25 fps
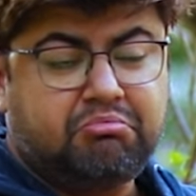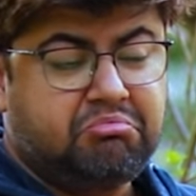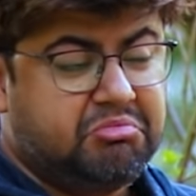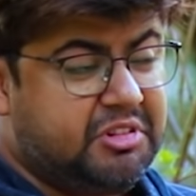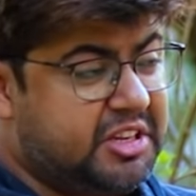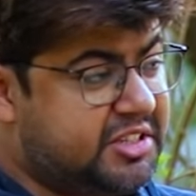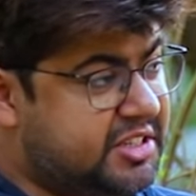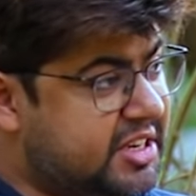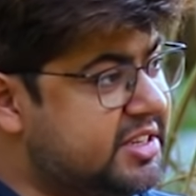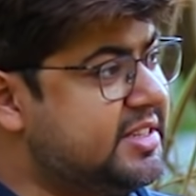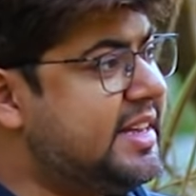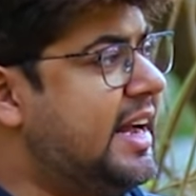
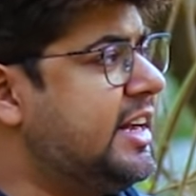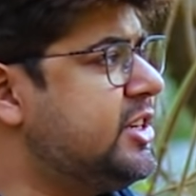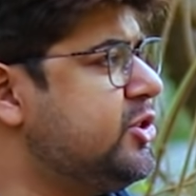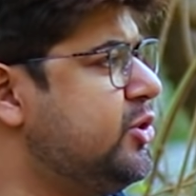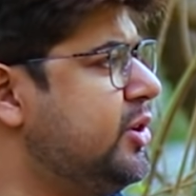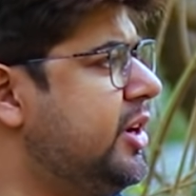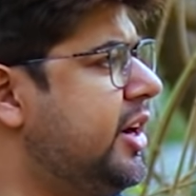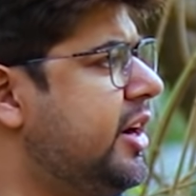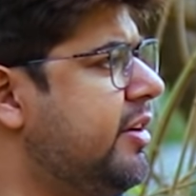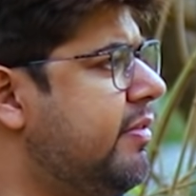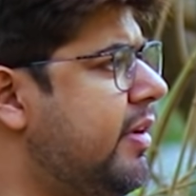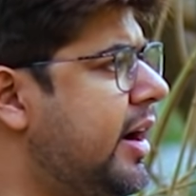This is
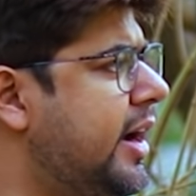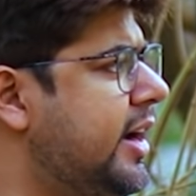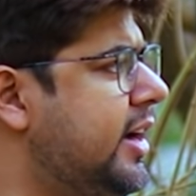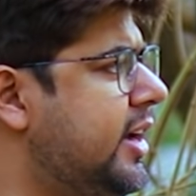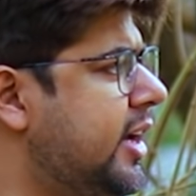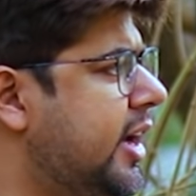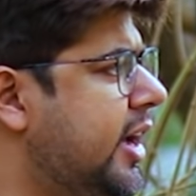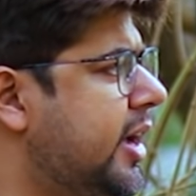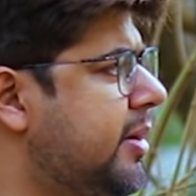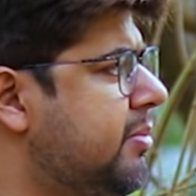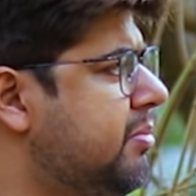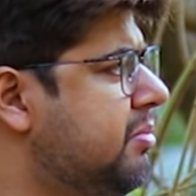actually a divine
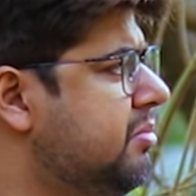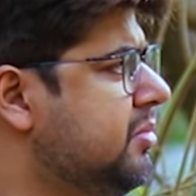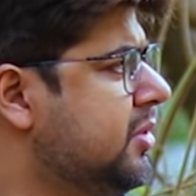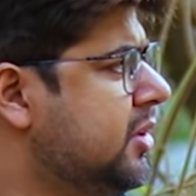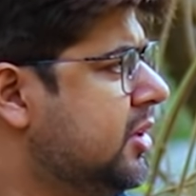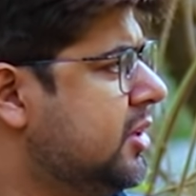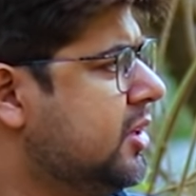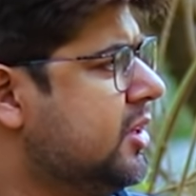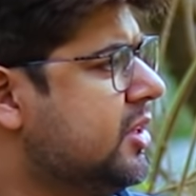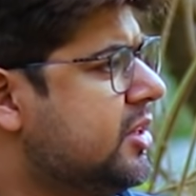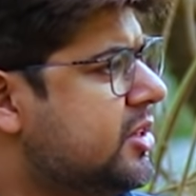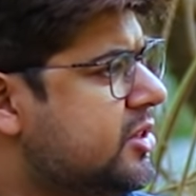time.
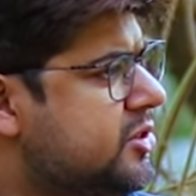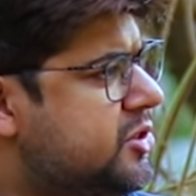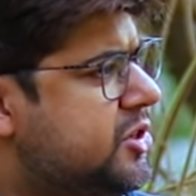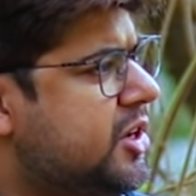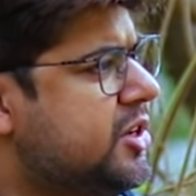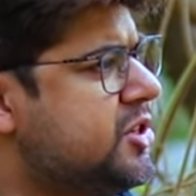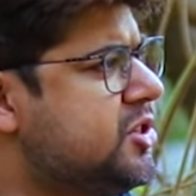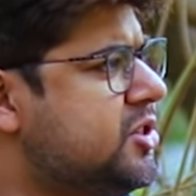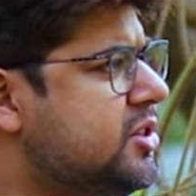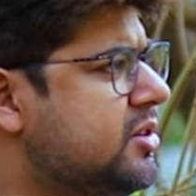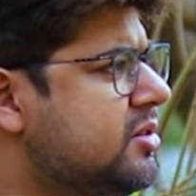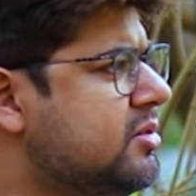
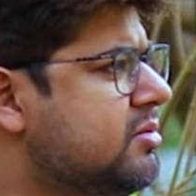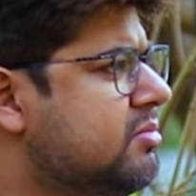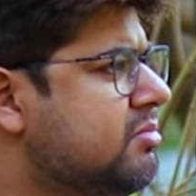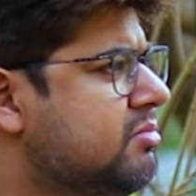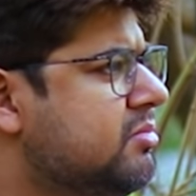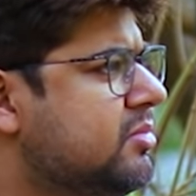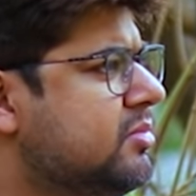Just